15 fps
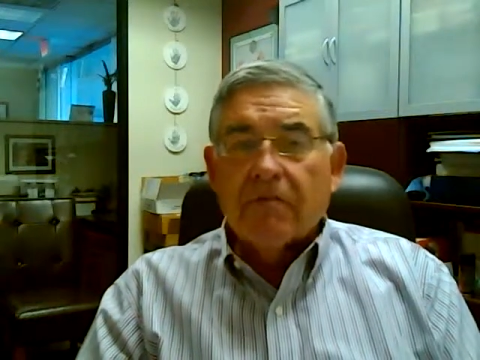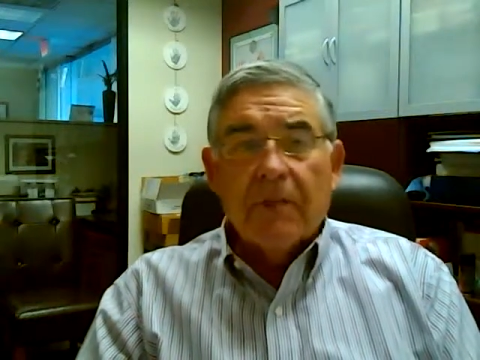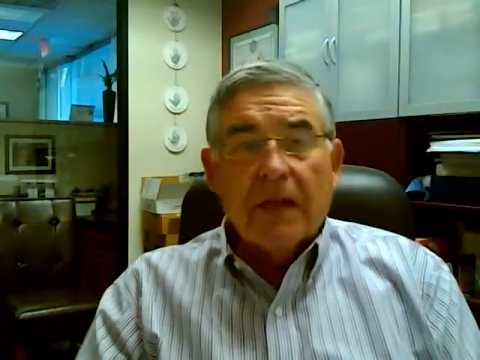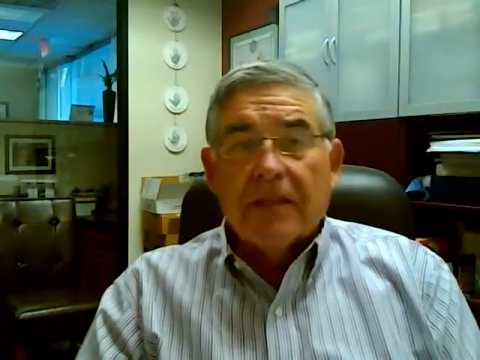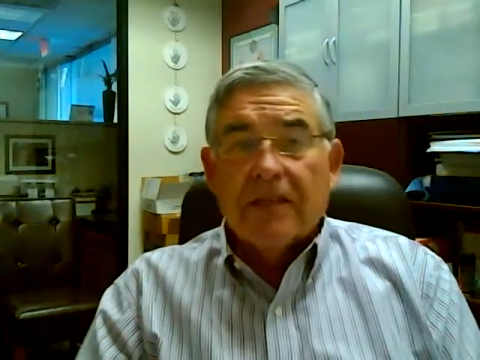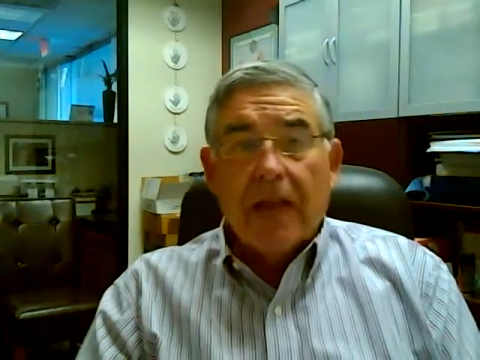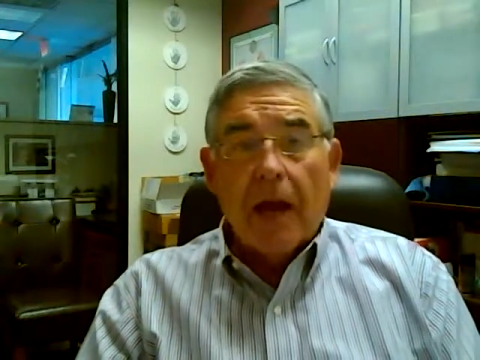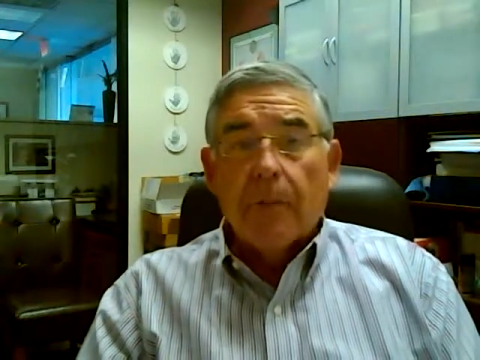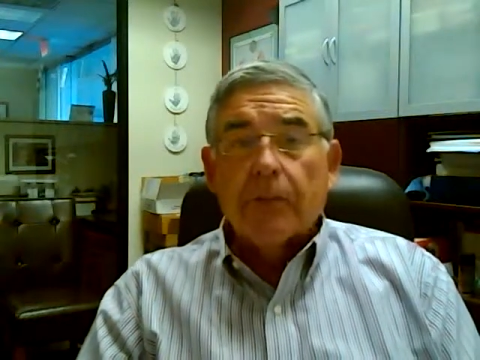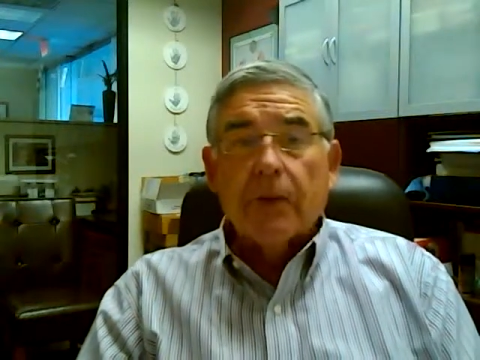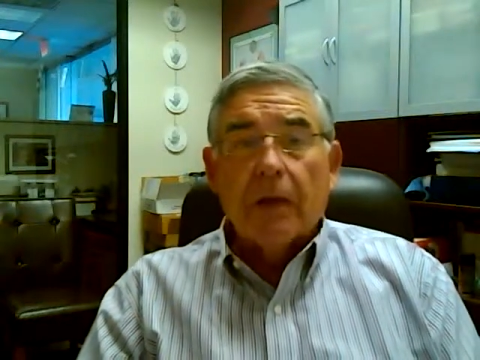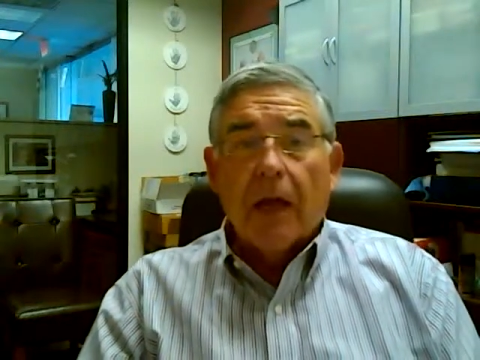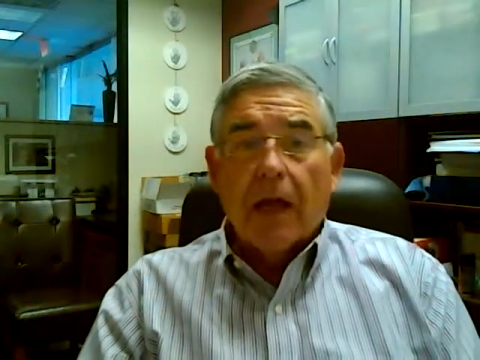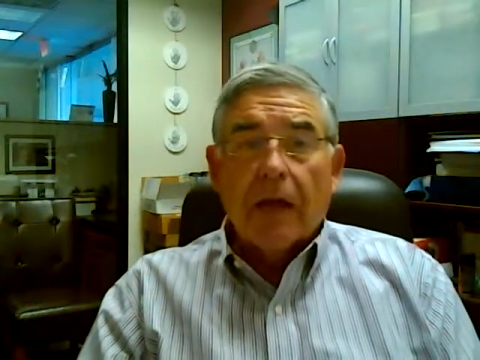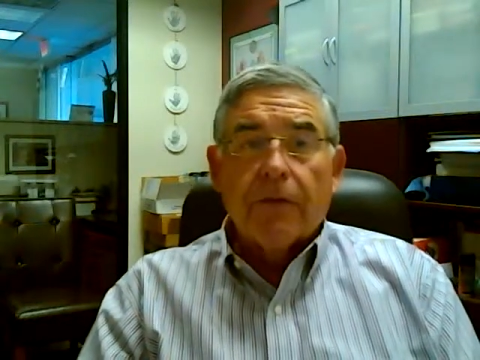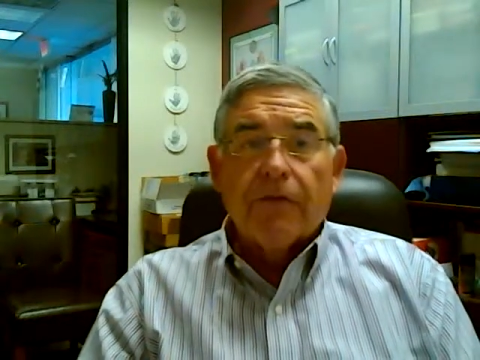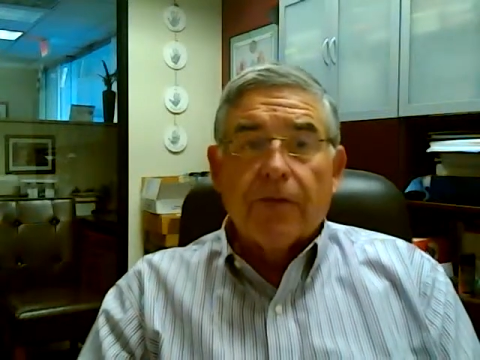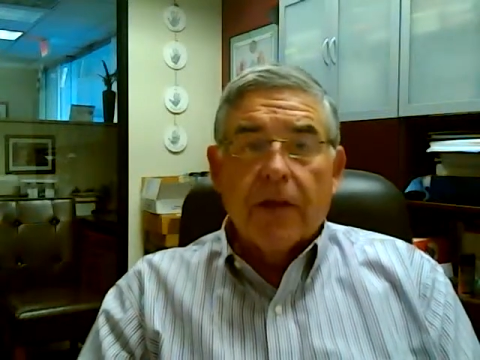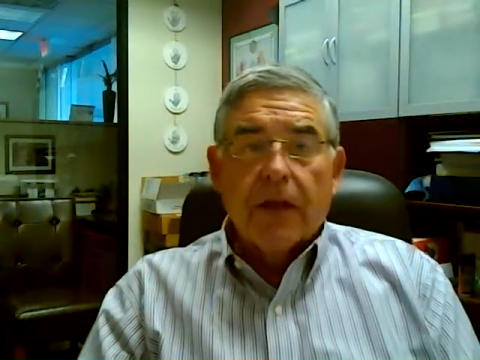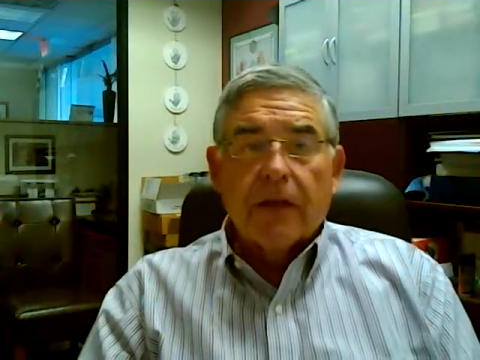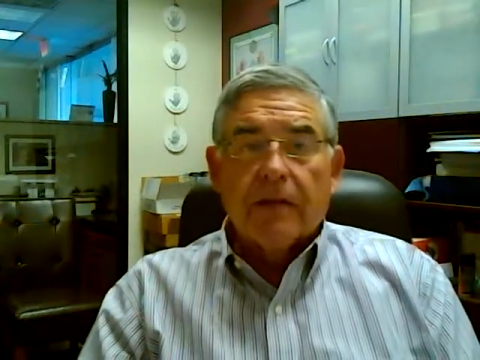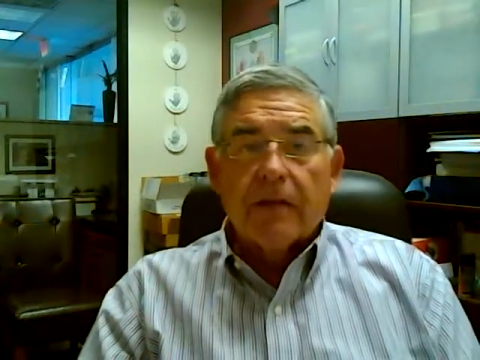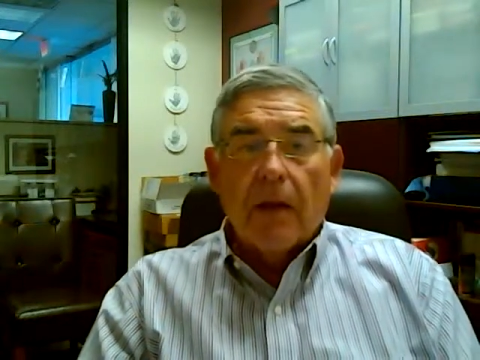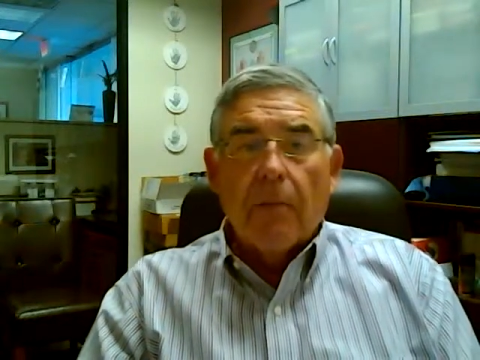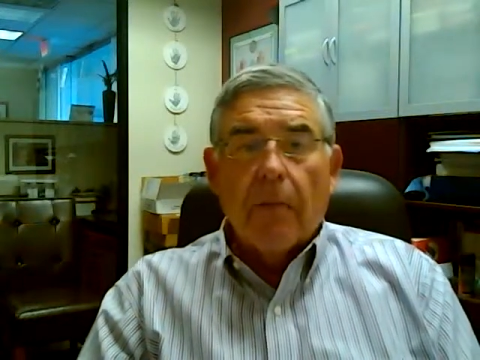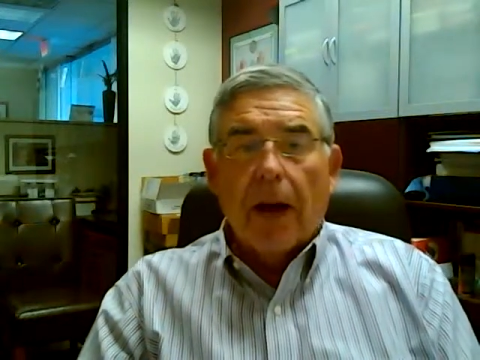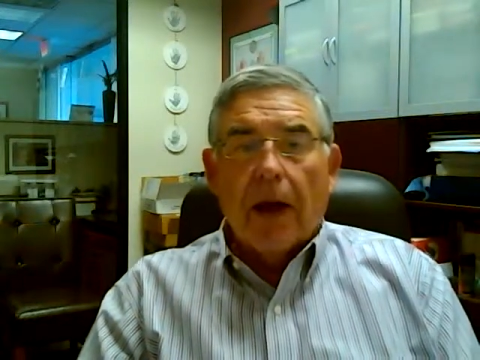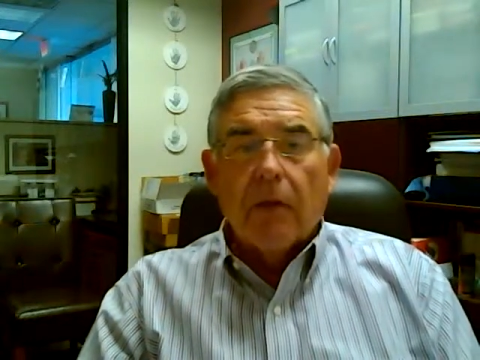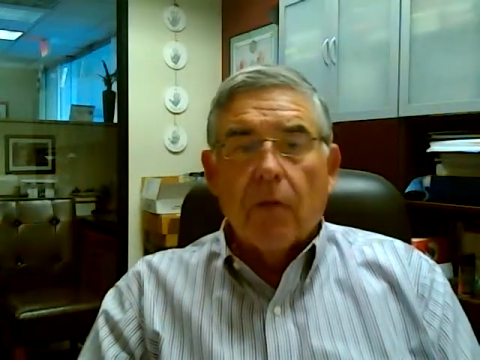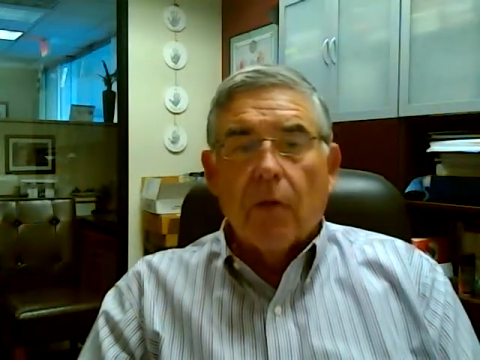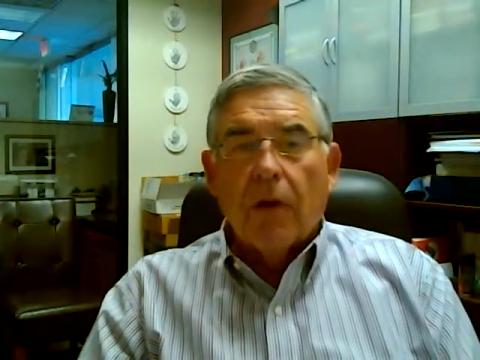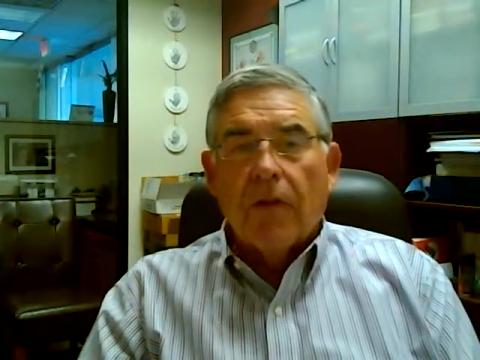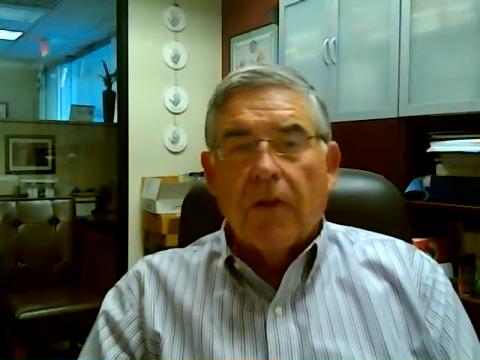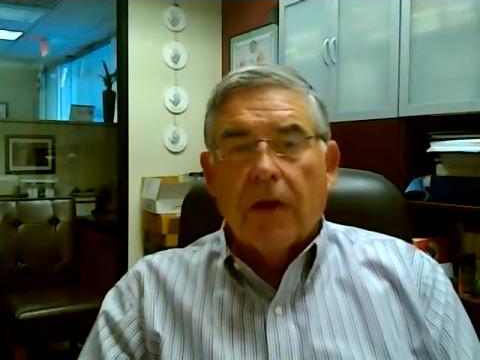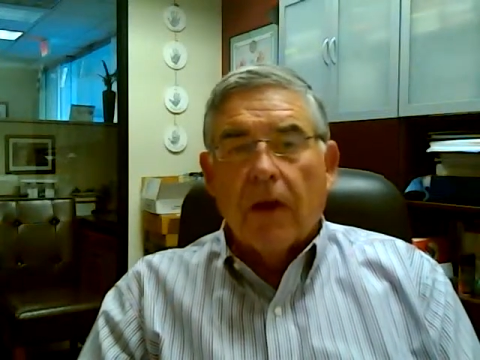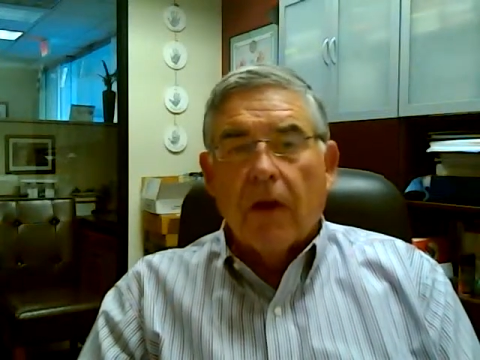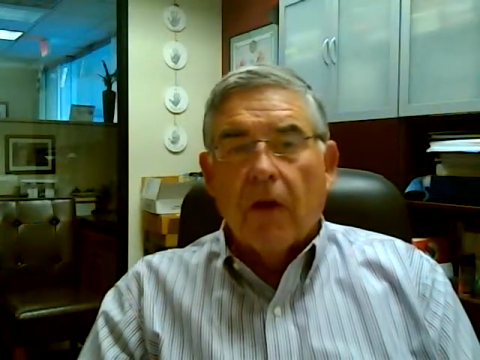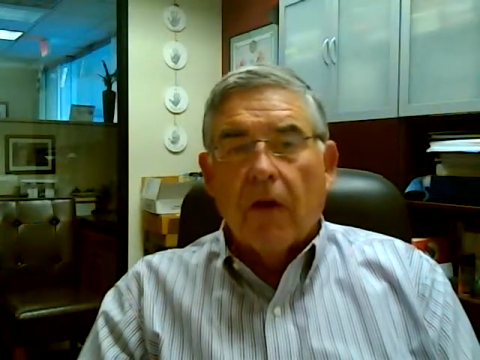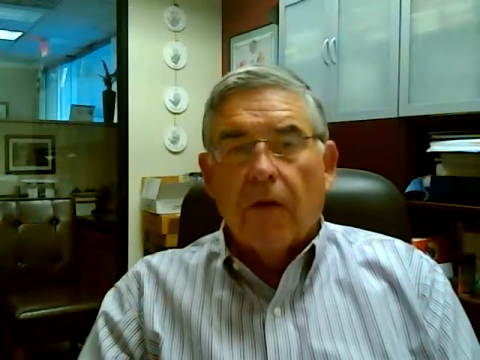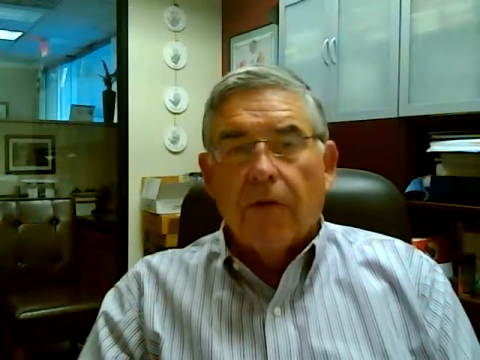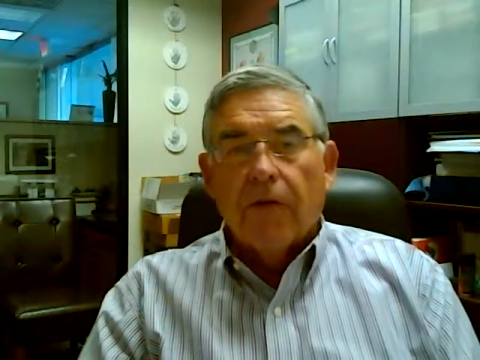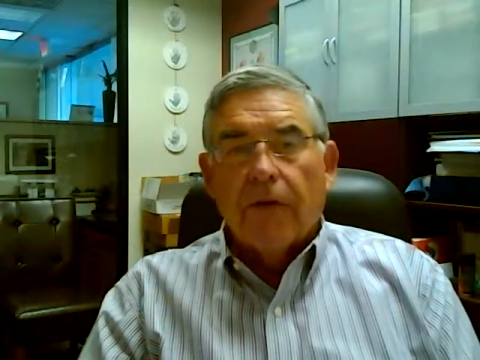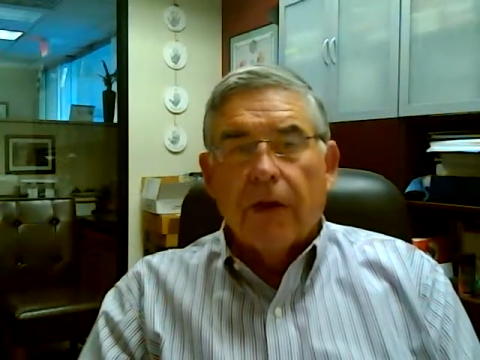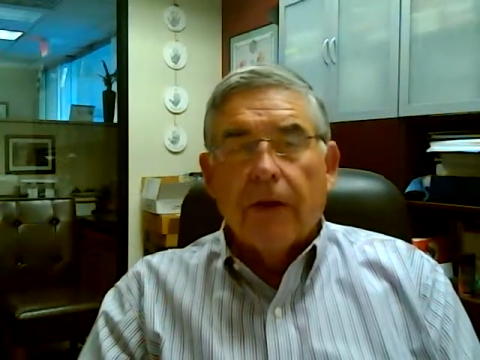I sampled a lot of things. I bought one thing called